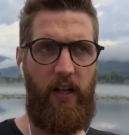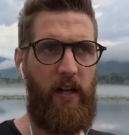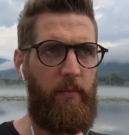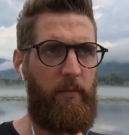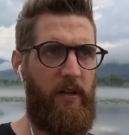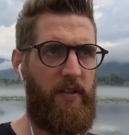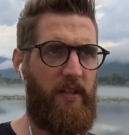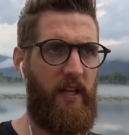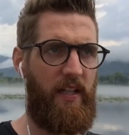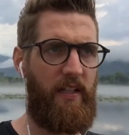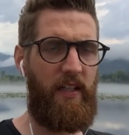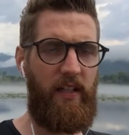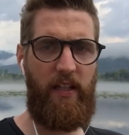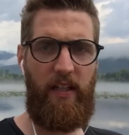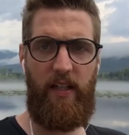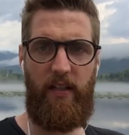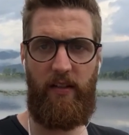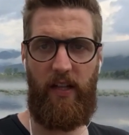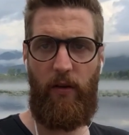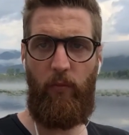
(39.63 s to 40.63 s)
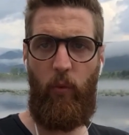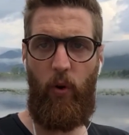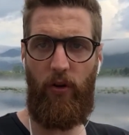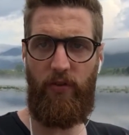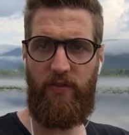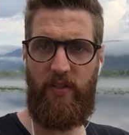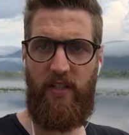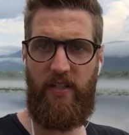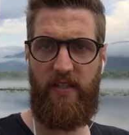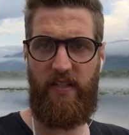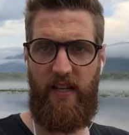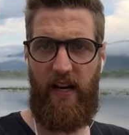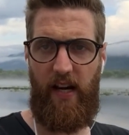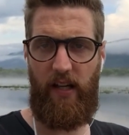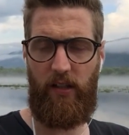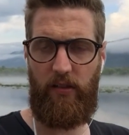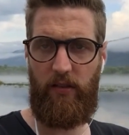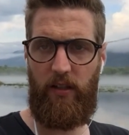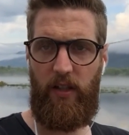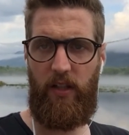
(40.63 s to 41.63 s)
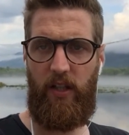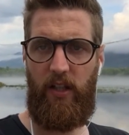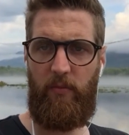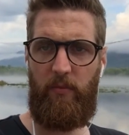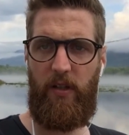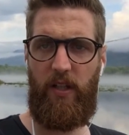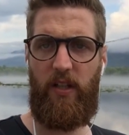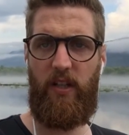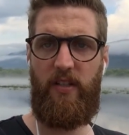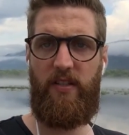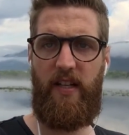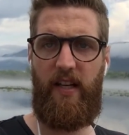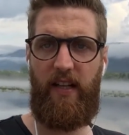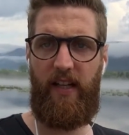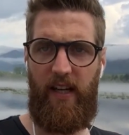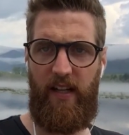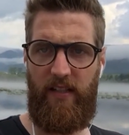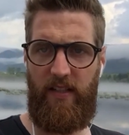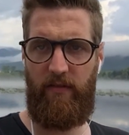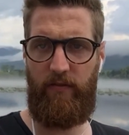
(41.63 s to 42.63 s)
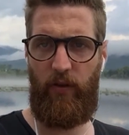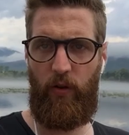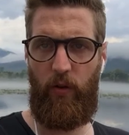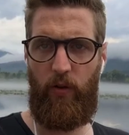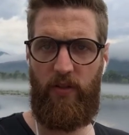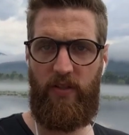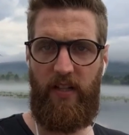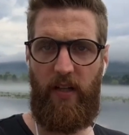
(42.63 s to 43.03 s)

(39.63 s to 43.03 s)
But they, need, they want to sell because they're getting divorced.